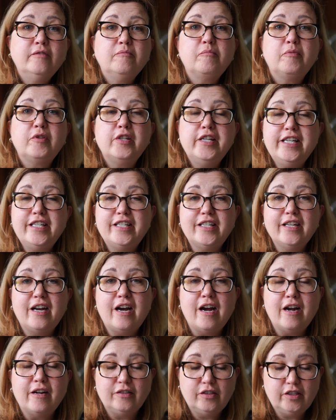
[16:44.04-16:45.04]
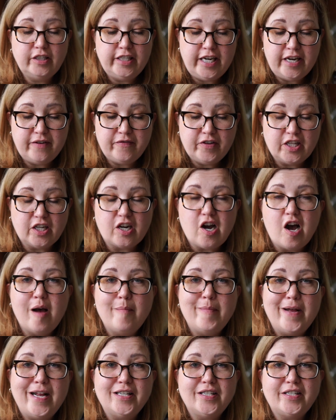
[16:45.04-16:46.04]
please leave in the
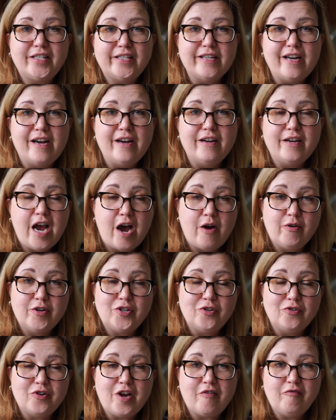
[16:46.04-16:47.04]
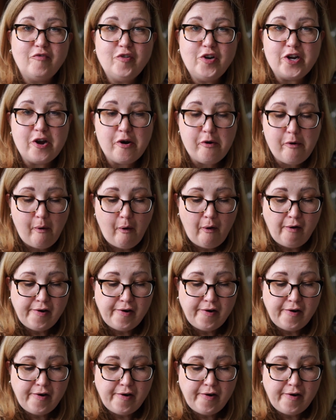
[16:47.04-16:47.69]
comments how it turned out for you.